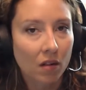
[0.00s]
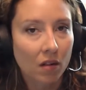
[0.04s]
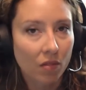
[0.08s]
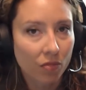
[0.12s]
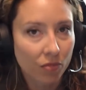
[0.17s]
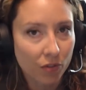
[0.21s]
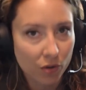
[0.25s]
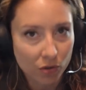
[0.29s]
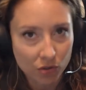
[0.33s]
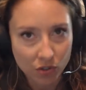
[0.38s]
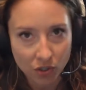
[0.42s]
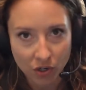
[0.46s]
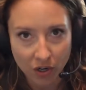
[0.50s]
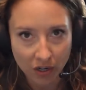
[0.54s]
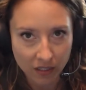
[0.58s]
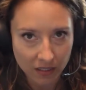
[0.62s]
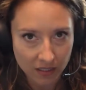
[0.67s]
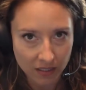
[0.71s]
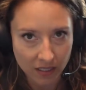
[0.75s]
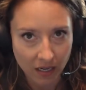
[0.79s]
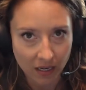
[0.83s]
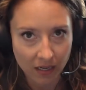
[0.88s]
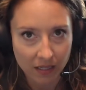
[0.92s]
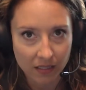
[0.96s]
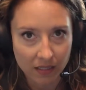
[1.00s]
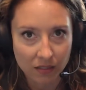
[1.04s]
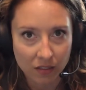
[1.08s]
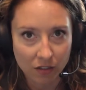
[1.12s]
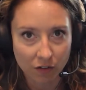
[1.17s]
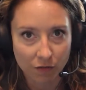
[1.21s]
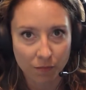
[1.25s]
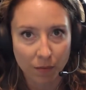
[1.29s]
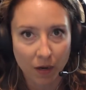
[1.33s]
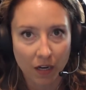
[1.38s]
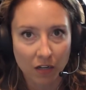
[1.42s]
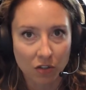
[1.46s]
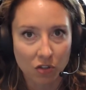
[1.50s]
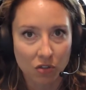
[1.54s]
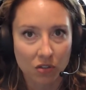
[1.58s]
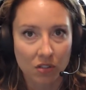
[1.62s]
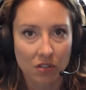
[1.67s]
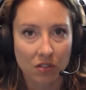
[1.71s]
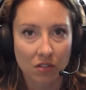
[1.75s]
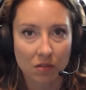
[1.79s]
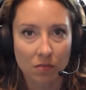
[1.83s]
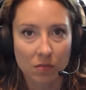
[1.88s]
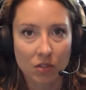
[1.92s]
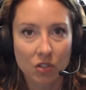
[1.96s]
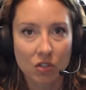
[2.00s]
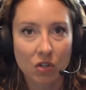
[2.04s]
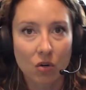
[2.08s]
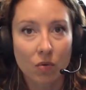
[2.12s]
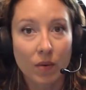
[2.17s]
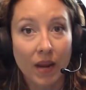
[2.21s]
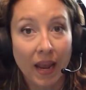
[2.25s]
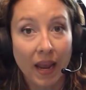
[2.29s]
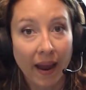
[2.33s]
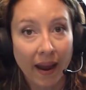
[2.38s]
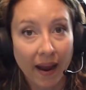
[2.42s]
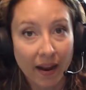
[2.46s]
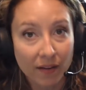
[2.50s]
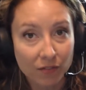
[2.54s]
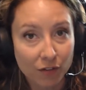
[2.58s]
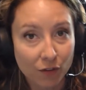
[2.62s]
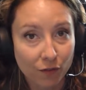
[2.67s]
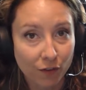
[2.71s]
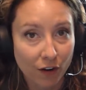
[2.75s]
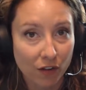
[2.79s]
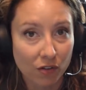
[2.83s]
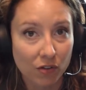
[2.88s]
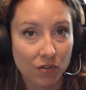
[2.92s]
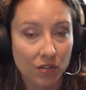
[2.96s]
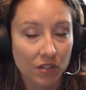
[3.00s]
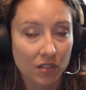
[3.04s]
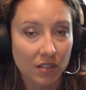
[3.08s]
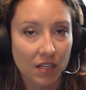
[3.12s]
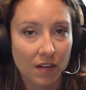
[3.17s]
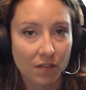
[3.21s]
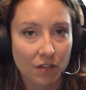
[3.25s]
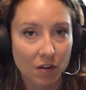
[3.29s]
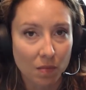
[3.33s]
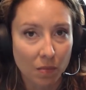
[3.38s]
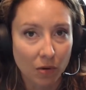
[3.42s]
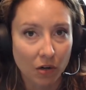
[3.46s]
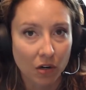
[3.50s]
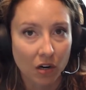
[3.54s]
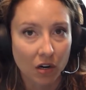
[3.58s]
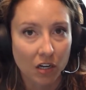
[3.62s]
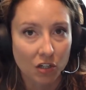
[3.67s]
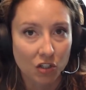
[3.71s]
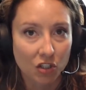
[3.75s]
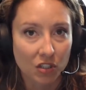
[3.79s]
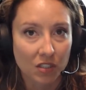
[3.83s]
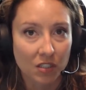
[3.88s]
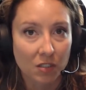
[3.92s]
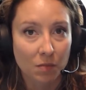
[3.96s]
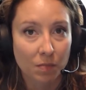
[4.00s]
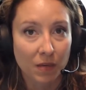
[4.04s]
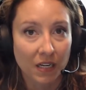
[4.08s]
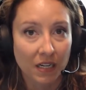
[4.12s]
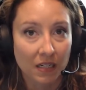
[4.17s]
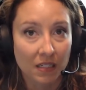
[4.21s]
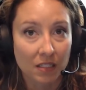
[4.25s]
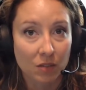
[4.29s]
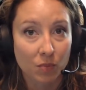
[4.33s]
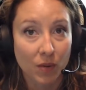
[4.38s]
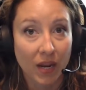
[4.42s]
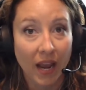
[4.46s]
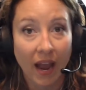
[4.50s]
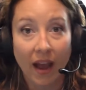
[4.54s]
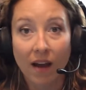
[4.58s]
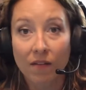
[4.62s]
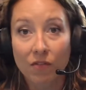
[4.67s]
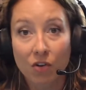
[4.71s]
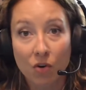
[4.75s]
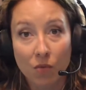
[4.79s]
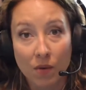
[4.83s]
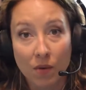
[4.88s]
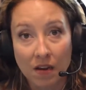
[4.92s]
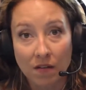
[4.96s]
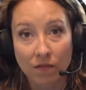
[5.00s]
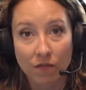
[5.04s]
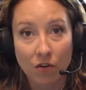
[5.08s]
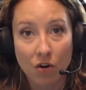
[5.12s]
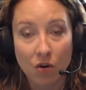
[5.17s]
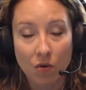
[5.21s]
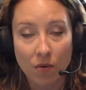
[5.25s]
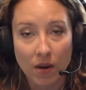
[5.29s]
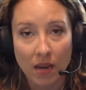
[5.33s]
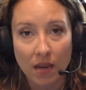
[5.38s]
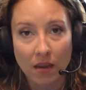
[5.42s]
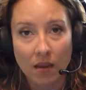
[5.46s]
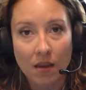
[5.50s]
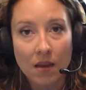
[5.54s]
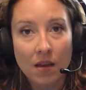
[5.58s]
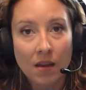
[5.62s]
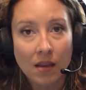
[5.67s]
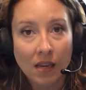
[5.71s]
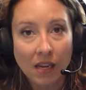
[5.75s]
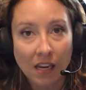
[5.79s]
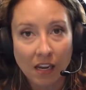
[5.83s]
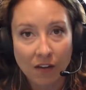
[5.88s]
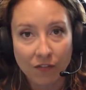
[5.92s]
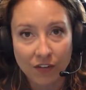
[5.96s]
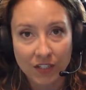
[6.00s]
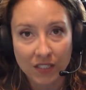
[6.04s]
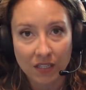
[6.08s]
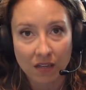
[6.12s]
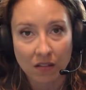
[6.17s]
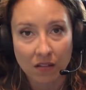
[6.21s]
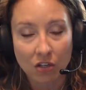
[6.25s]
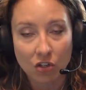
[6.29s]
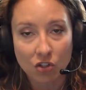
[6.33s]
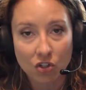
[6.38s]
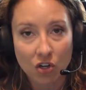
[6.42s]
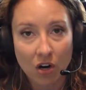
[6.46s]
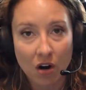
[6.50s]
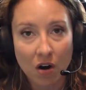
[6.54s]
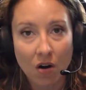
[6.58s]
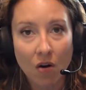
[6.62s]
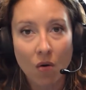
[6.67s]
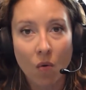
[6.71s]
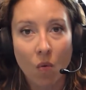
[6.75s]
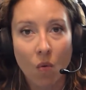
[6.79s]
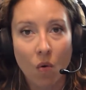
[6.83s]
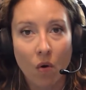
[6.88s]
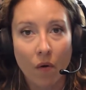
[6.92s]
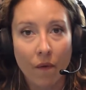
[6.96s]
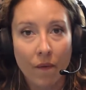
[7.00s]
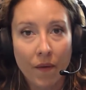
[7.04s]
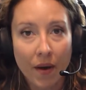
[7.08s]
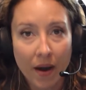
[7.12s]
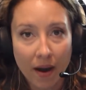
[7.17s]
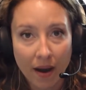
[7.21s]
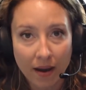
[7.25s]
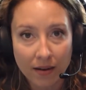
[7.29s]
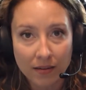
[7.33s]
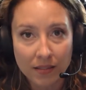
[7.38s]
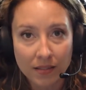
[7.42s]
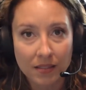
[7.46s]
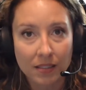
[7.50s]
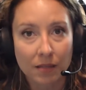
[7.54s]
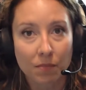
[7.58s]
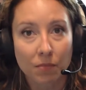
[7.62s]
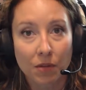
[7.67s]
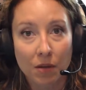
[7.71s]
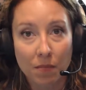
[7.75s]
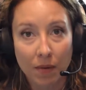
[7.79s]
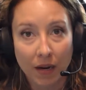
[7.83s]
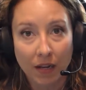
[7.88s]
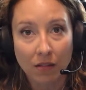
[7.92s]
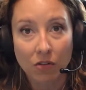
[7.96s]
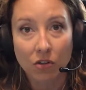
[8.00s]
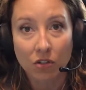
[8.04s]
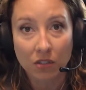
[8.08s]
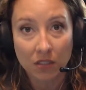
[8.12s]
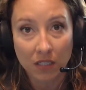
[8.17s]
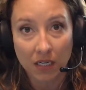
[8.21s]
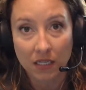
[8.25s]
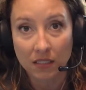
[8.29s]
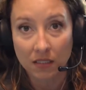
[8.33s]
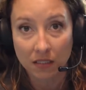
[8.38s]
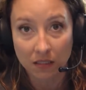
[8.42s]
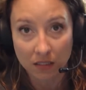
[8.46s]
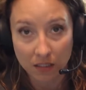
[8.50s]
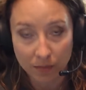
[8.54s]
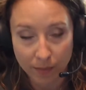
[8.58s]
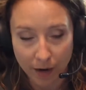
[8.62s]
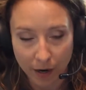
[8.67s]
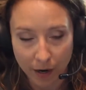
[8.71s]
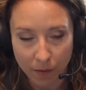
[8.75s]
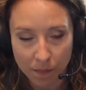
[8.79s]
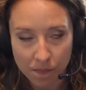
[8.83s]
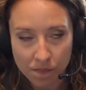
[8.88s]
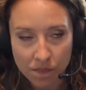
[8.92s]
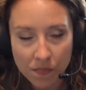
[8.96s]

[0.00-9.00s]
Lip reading: Those are not signs of botulism. So we have to follow the safety precautions because we have no way of knowing if it's in the jar or not simply by look, taste, and smell.